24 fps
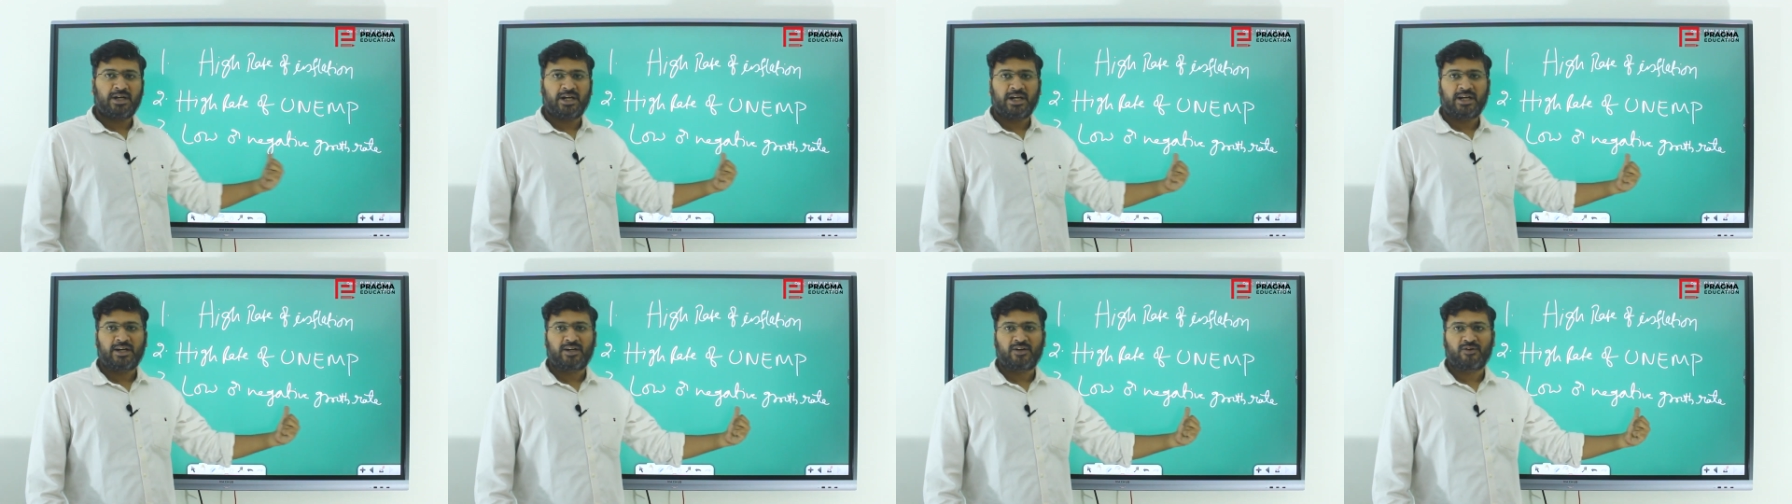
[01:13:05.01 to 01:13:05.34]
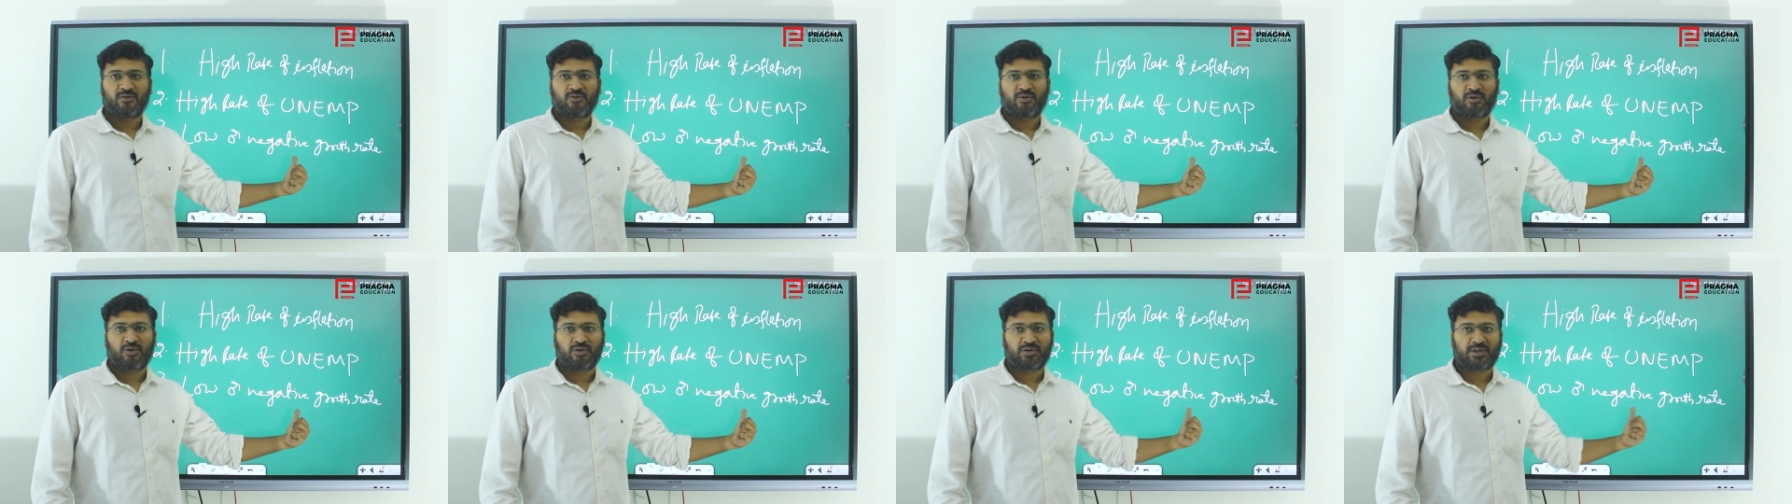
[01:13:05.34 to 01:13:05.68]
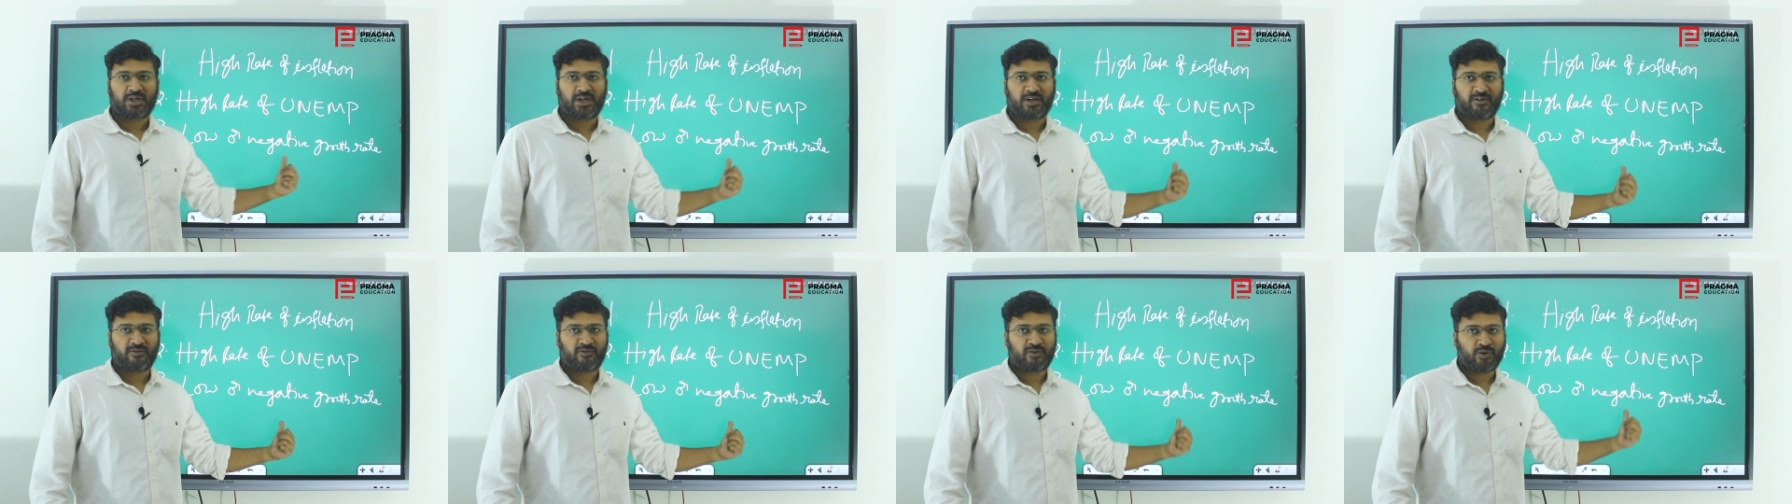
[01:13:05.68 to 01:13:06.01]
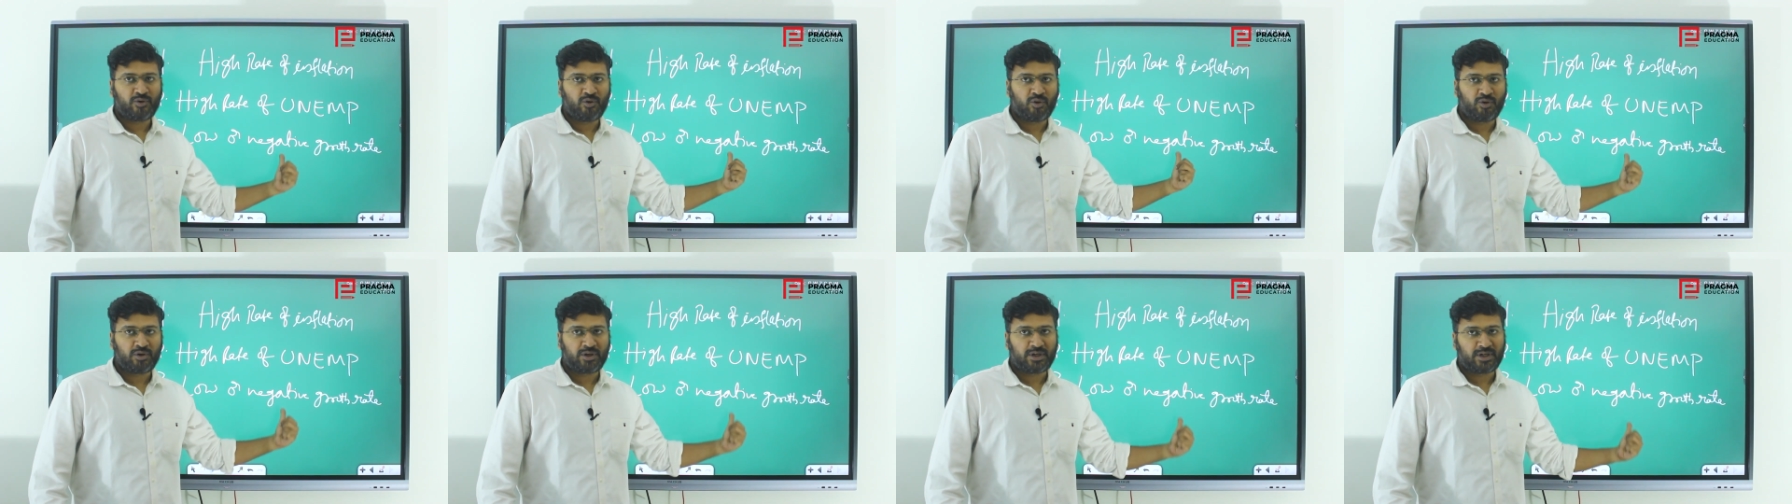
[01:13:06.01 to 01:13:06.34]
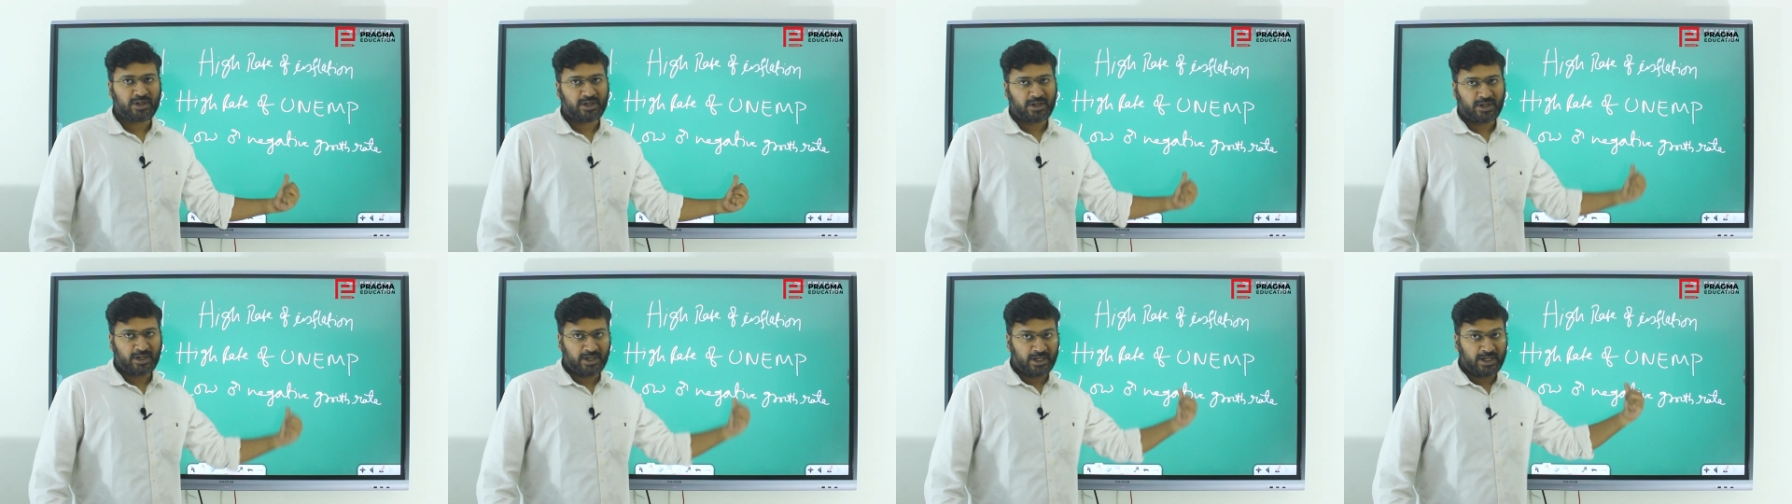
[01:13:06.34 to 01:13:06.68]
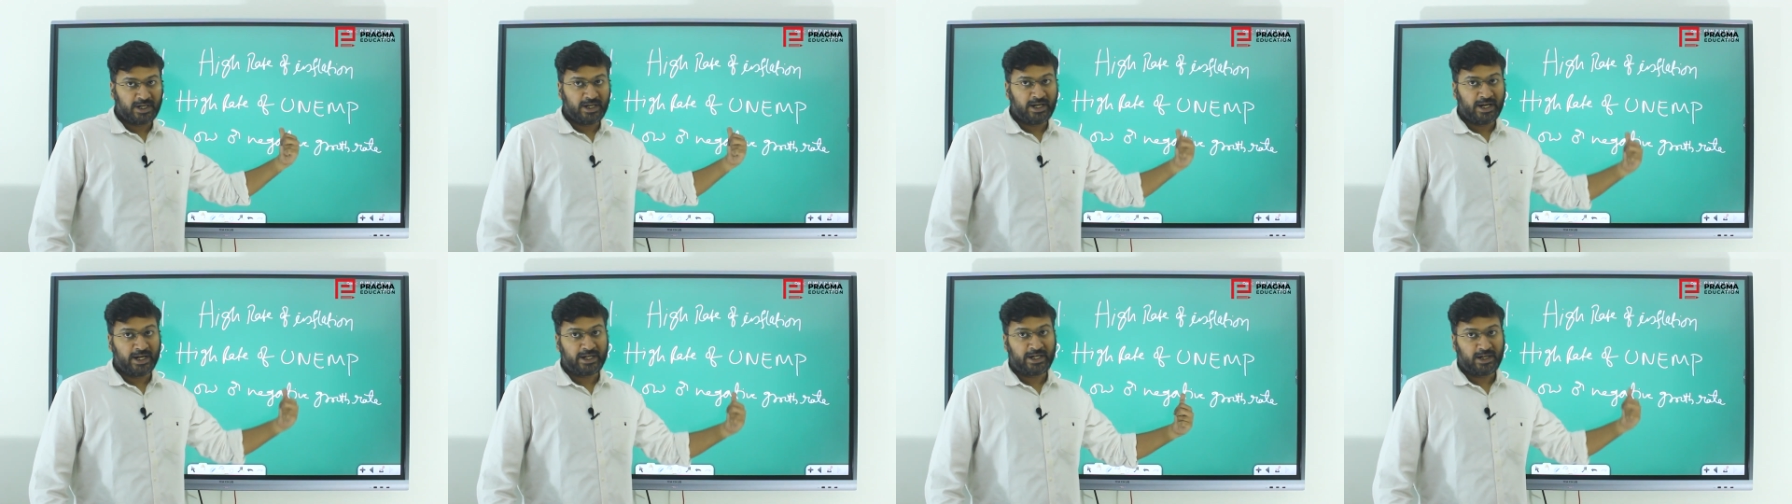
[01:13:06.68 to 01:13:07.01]
negative growth rate, if you don't
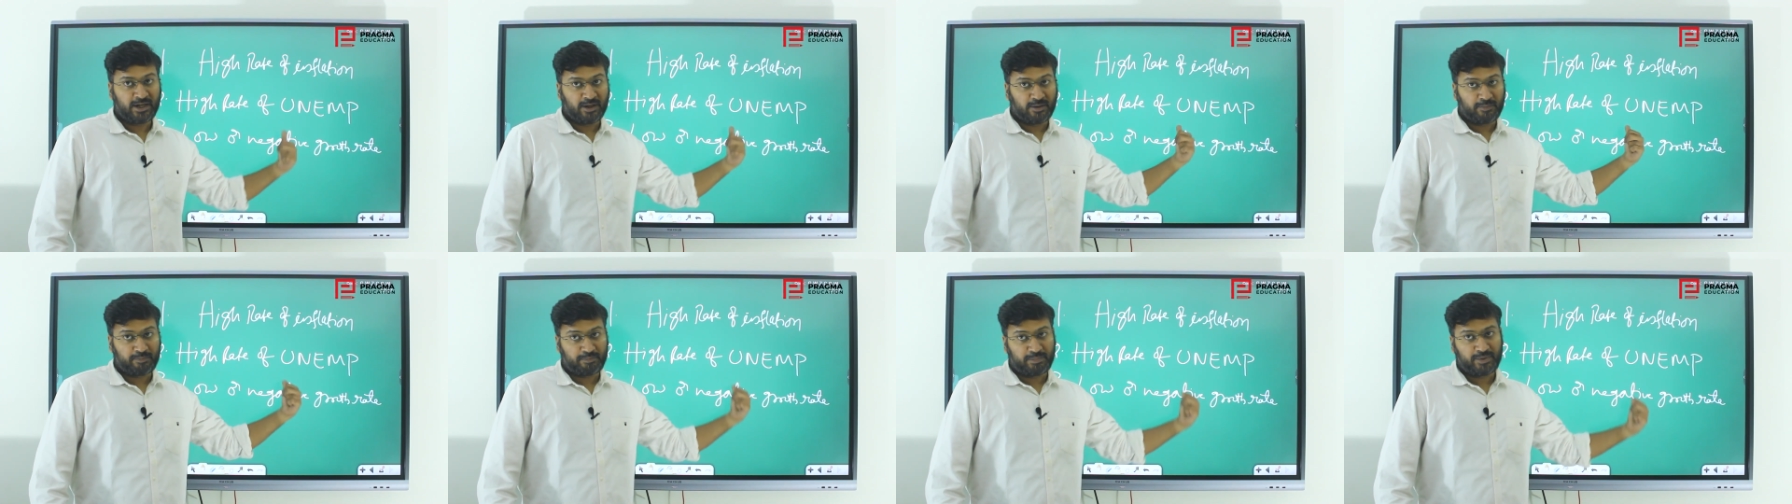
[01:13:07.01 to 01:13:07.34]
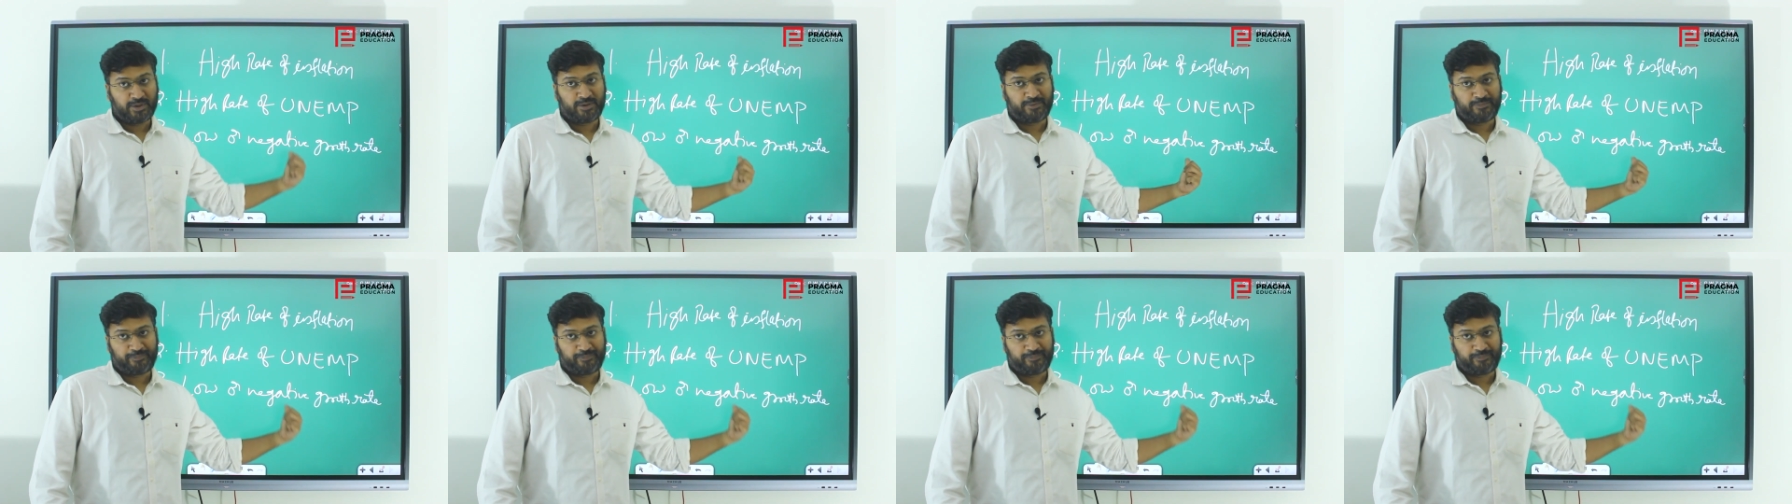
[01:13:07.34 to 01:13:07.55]
get it up.